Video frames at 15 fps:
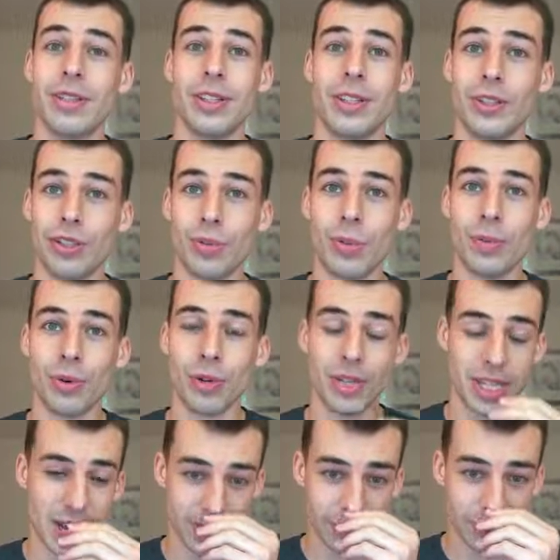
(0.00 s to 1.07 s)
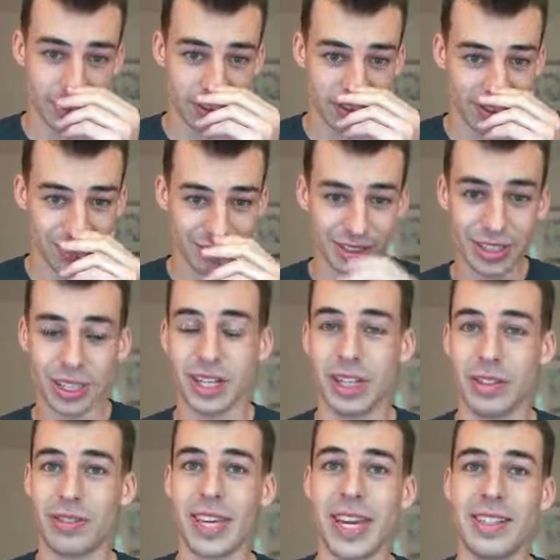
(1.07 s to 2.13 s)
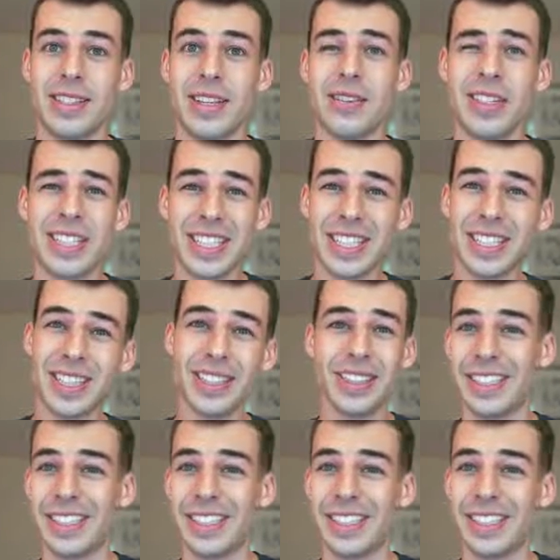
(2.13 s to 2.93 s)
That should be pretty obvious. If k is 17,